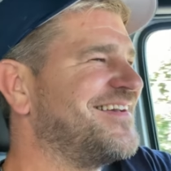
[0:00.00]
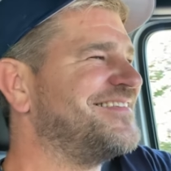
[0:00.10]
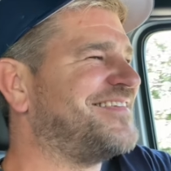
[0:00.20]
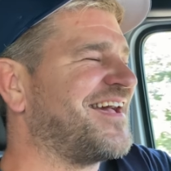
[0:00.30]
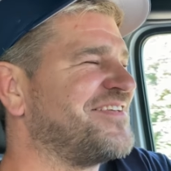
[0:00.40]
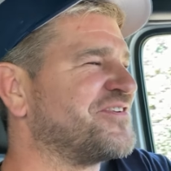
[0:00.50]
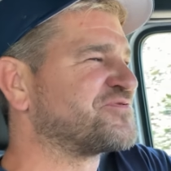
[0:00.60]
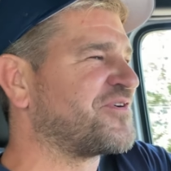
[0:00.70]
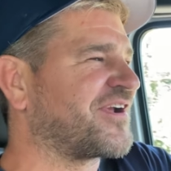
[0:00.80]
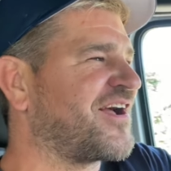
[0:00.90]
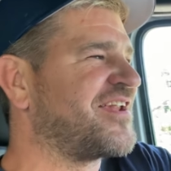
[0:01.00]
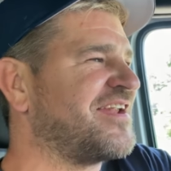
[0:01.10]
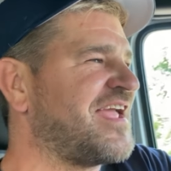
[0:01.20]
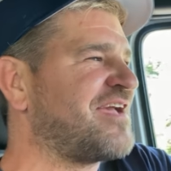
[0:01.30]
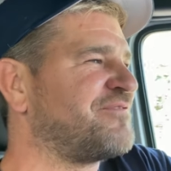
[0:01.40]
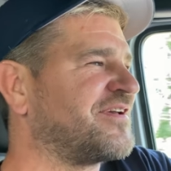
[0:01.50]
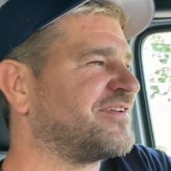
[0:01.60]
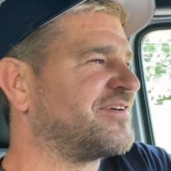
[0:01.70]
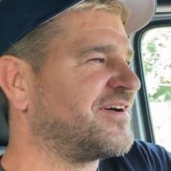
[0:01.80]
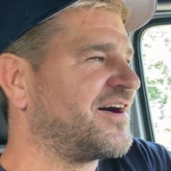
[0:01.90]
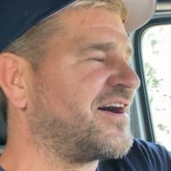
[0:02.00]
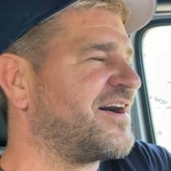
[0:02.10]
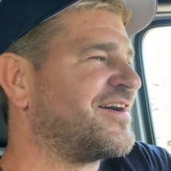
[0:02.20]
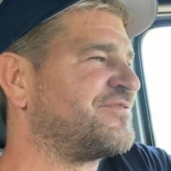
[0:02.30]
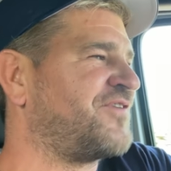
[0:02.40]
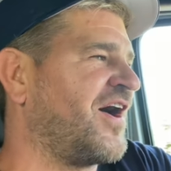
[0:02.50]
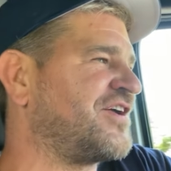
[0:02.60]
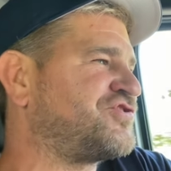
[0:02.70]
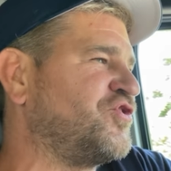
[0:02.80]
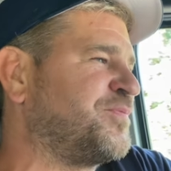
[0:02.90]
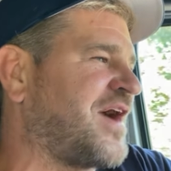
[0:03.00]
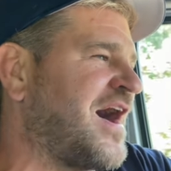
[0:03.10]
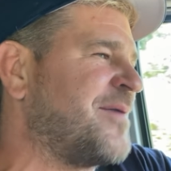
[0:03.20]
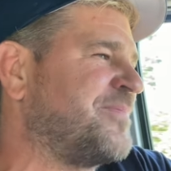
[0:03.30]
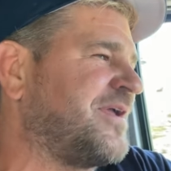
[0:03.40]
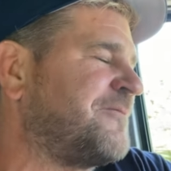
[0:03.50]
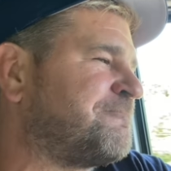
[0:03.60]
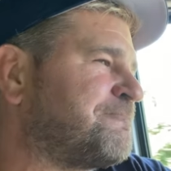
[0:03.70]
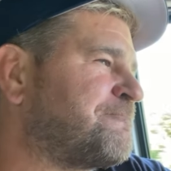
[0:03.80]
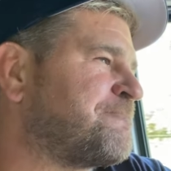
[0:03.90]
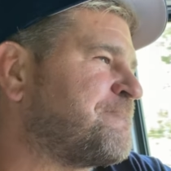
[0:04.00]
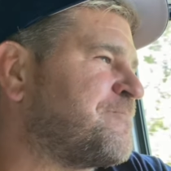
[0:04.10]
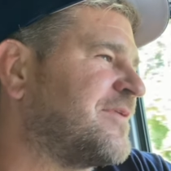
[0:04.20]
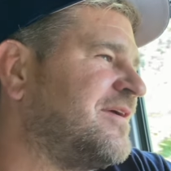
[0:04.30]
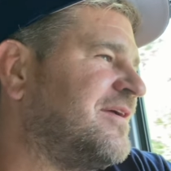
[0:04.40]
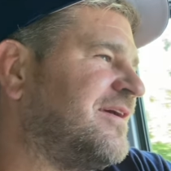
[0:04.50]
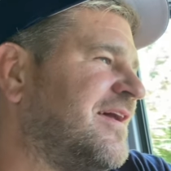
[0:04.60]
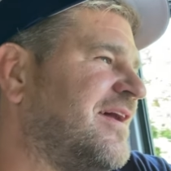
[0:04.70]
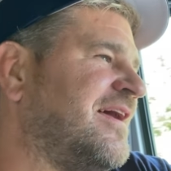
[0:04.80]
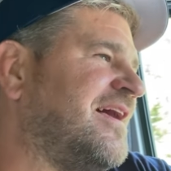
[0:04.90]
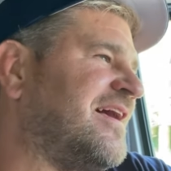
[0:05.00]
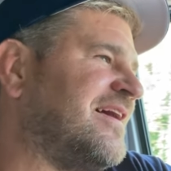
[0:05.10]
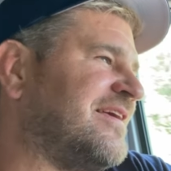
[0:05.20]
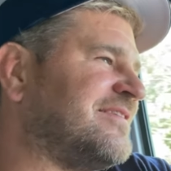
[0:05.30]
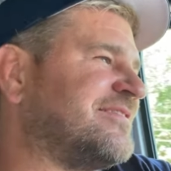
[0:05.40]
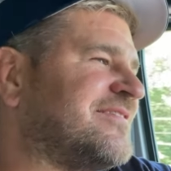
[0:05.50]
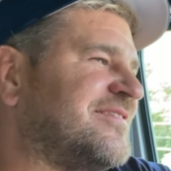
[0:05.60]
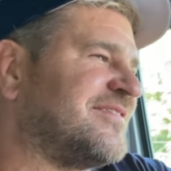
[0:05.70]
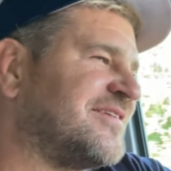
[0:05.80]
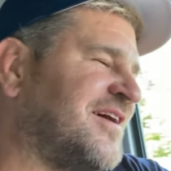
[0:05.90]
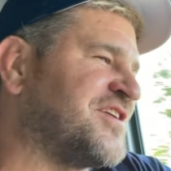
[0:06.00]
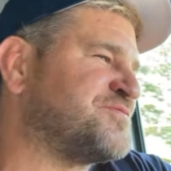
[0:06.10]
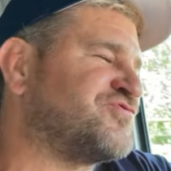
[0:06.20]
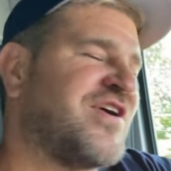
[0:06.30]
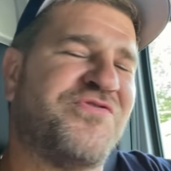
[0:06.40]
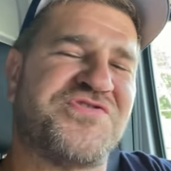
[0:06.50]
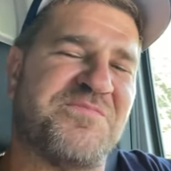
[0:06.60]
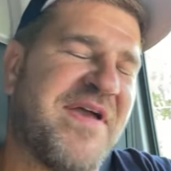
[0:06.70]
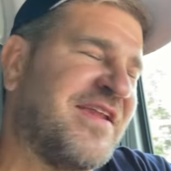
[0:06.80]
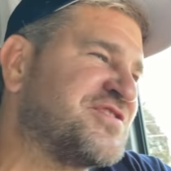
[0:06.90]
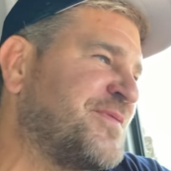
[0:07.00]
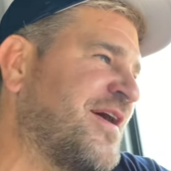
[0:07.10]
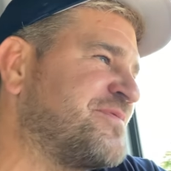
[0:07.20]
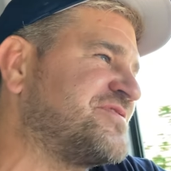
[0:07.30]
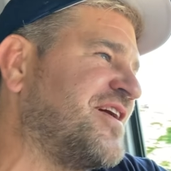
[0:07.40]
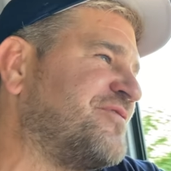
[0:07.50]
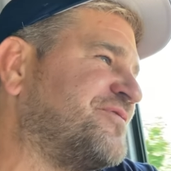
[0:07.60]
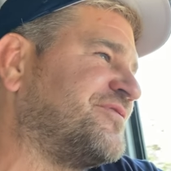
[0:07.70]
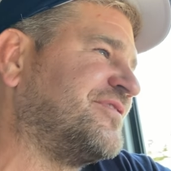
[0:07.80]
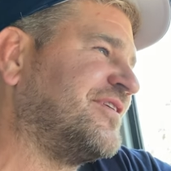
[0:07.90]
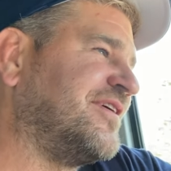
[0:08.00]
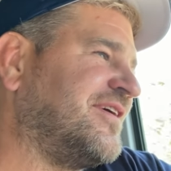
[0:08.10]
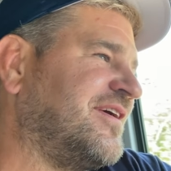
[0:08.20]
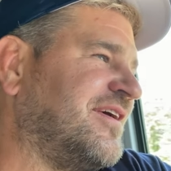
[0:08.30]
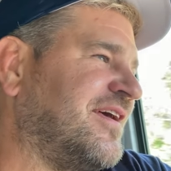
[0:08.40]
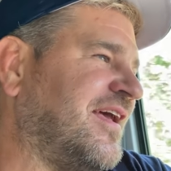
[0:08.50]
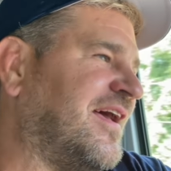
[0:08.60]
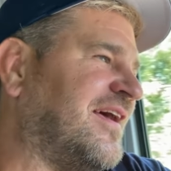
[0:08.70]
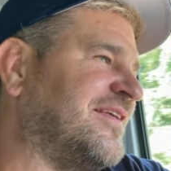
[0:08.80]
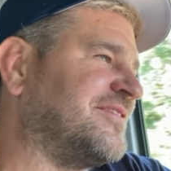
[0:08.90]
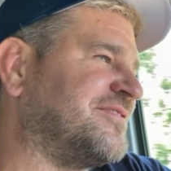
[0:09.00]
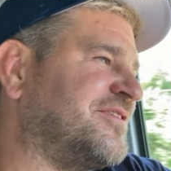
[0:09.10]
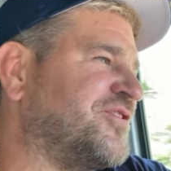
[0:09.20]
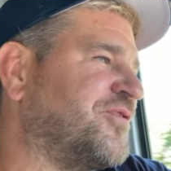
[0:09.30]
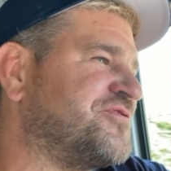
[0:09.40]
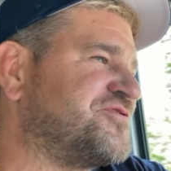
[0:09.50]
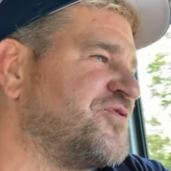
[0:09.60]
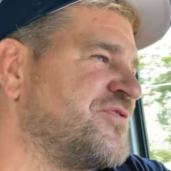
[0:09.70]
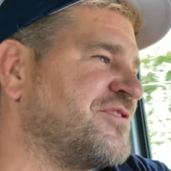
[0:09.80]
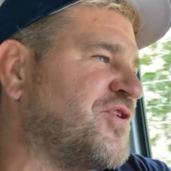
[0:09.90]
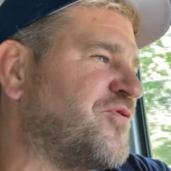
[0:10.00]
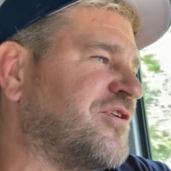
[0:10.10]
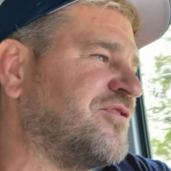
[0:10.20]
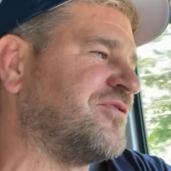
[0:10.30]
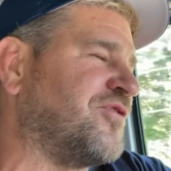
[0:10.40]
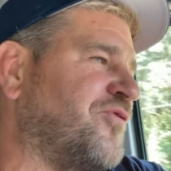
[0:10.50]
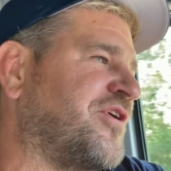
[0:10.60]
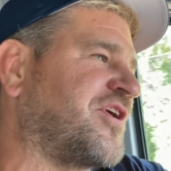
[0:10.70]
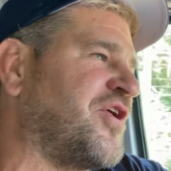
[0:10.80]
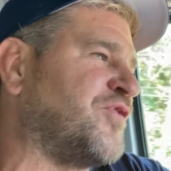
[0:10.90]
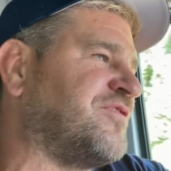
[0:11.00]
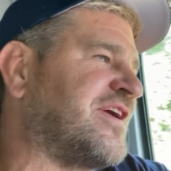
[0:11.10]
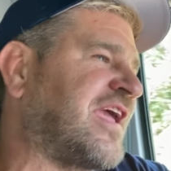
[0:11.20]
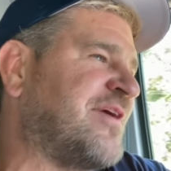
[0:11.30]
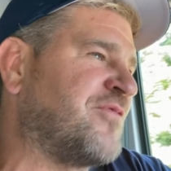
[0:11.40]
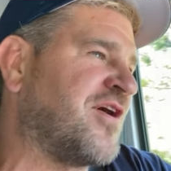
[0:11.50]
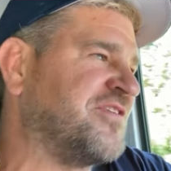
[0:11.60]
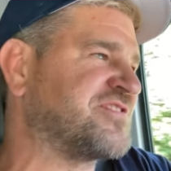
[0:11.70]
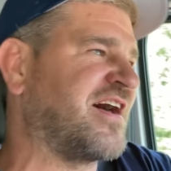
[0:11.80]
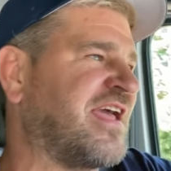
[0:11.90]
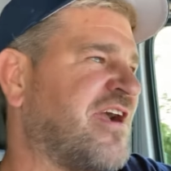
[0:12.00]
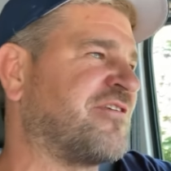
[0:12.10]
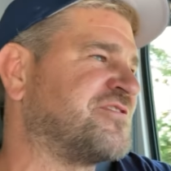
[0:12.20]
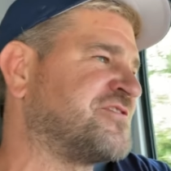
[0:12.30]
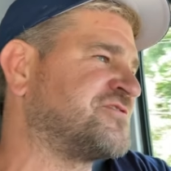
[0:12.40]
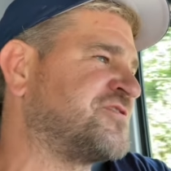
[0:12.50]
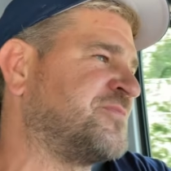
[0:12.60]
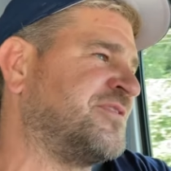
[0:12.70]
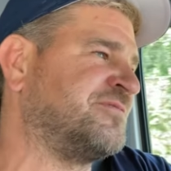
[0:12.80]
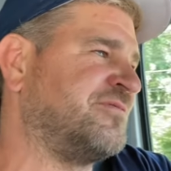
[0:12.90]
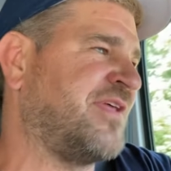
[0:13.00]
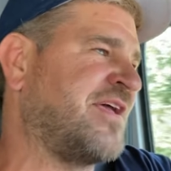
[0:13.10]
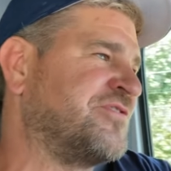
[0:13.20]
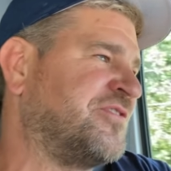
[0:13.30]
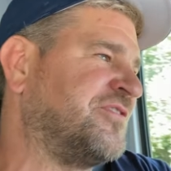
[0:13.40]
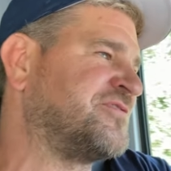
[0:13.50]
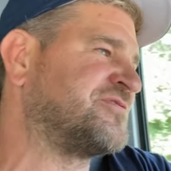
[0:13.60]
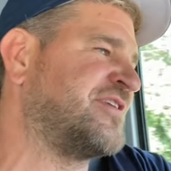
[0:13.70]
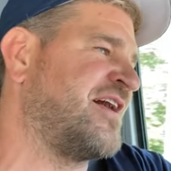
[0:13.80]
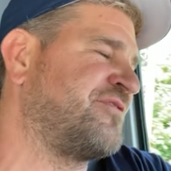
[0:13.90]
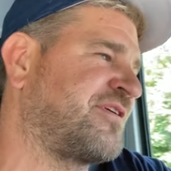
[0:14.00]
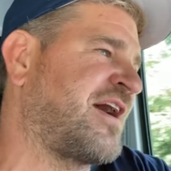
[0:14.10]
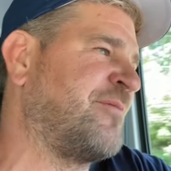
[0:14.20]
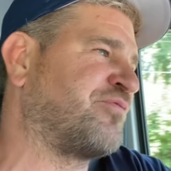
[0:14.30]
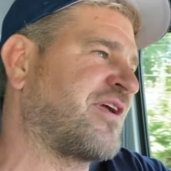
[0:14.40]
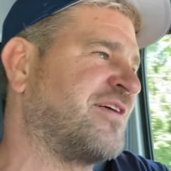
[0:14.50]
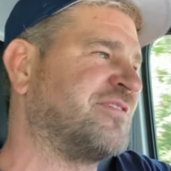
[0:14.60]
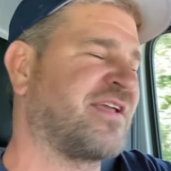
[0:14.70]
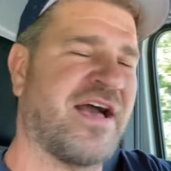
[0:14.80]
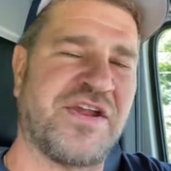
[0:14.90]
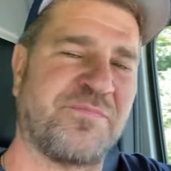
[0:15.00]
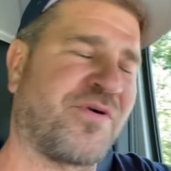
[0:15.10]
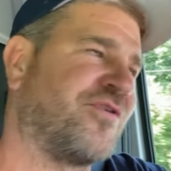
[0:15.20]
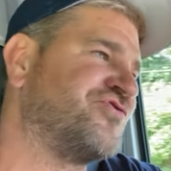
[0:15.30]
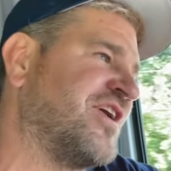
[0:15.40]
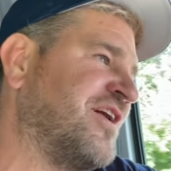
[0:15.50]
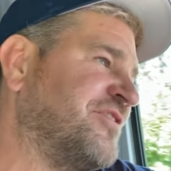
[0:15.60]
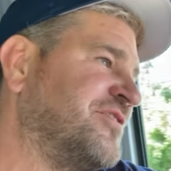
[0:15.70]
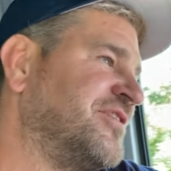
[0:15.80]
Daniel's working on a Navian fire tube combi, and customer tried to do some maintenance by himself and didn't know what he was doing. Low water cutoff light came on. He's got air in the system, and Daniel is not comprehending how to purge out